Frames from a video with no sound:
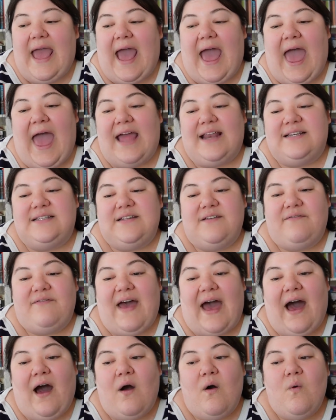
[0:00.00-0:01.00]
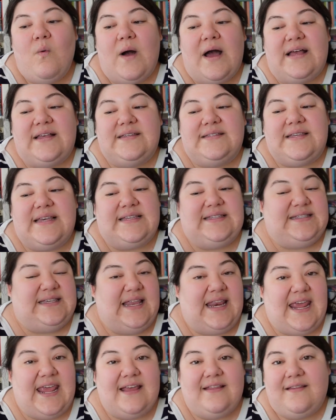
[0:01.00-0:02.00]
And Davao was a
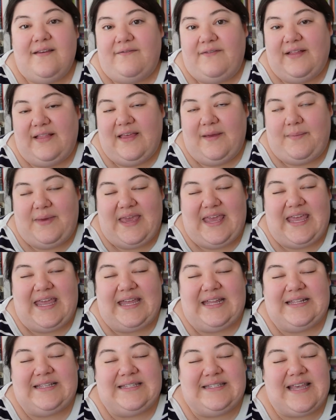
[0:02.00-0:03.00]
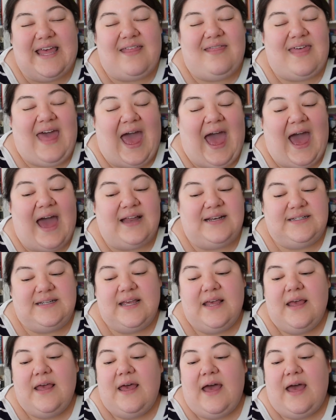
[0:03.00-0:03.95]
city in the Philippines that